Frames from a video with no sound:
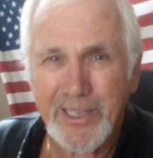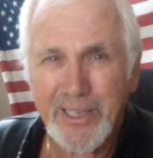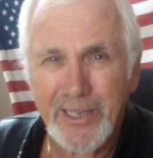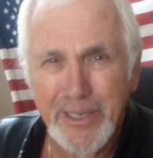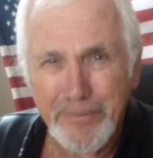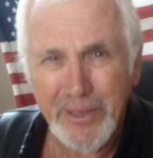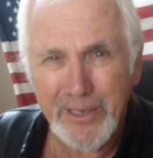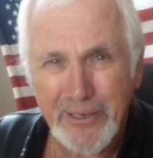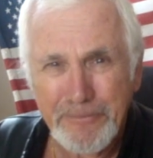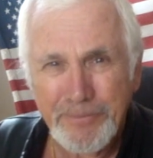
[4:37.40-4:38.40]
in
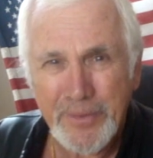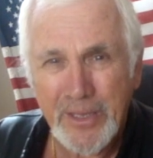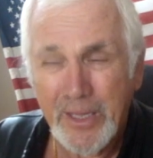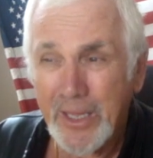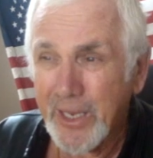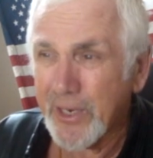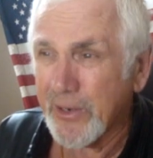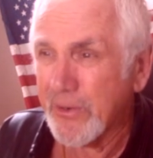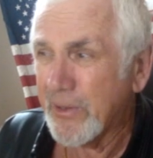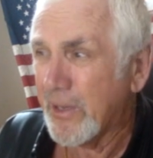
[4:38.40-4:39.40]
Libya. You
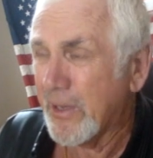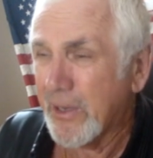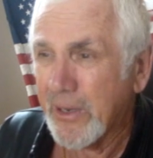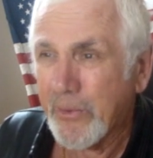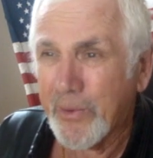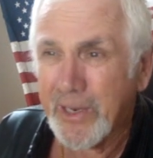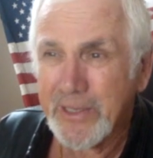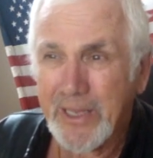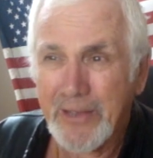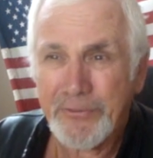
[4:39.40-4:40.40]
know, when
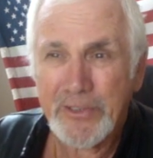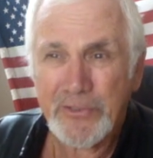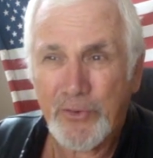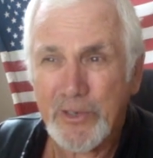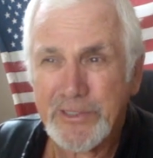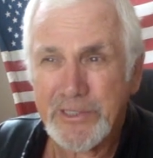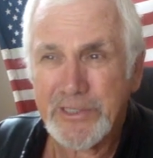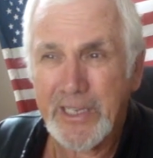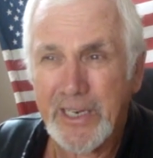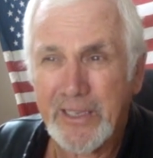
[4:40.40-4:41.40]
Gaddafi's
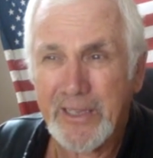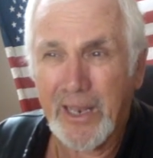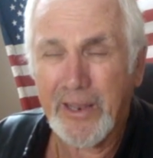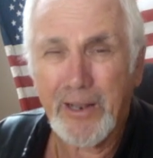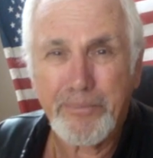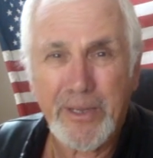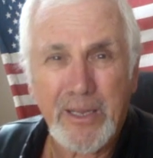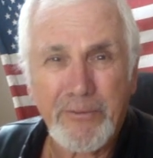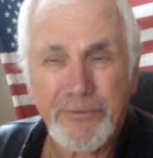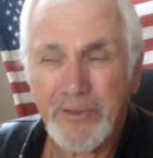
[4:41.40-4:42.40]
forces needed a little bit
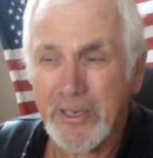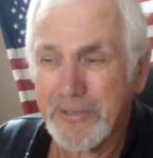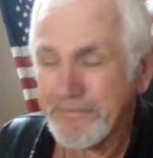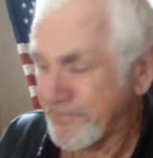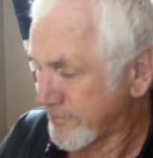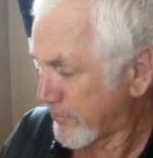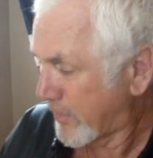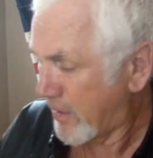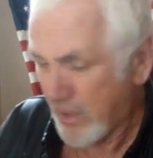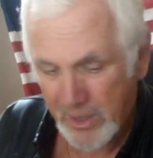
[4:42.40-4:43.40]
of uh,
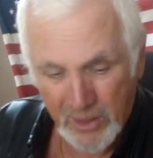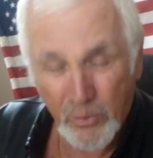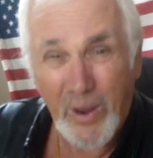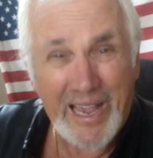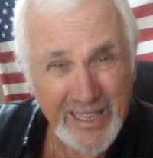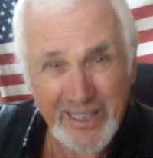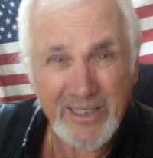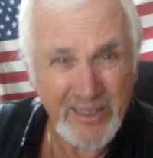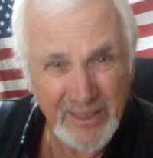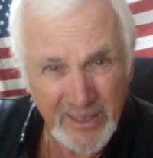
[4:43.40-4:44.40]

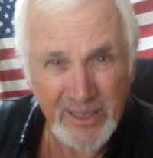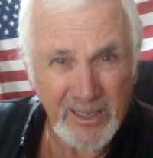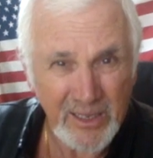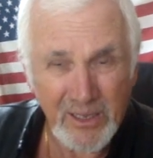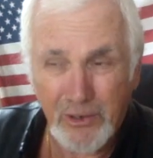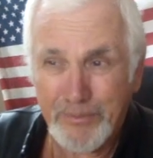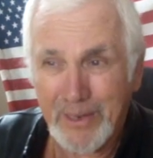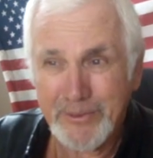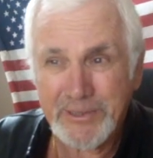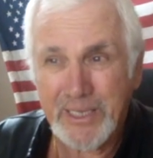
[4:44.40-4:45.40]
whacking,
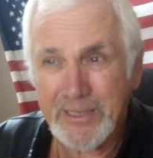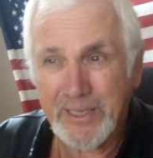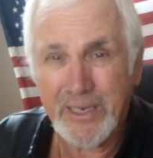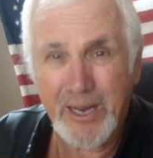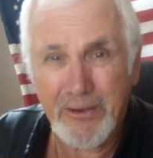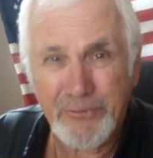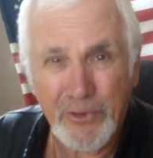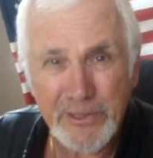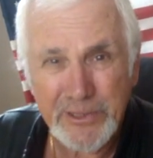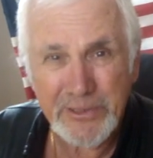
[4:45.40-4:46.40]
Obama sent in the Air
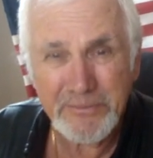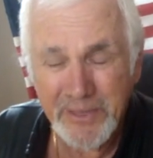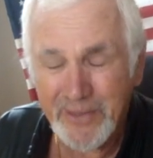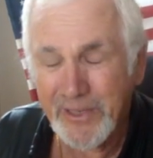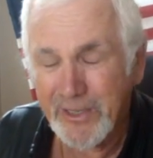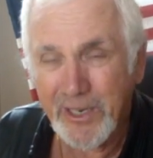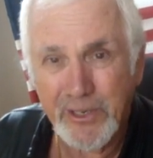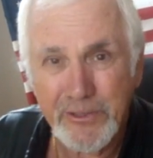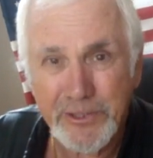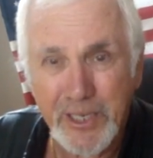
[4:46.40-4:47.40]
Force. And they did a
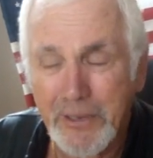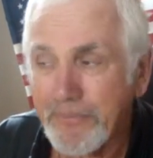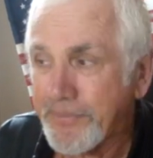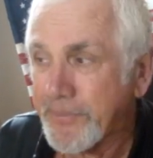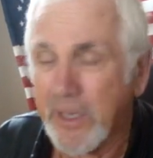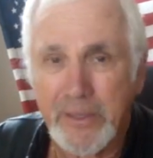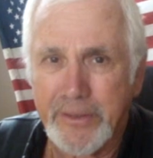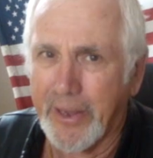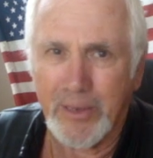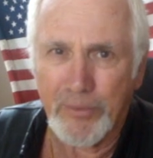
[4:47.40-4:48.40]
good job. Didn't
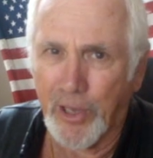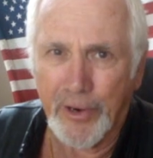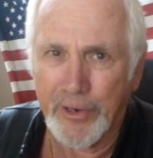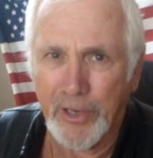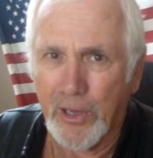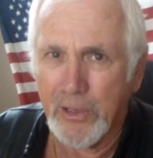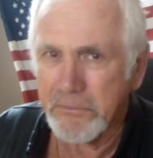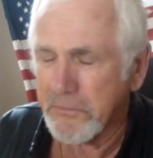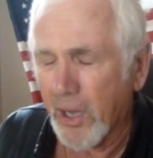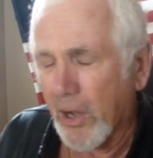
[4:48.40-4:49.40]
take them long at
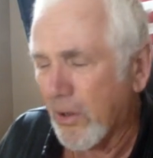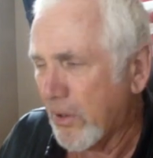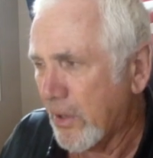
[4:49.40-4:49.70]
all, no.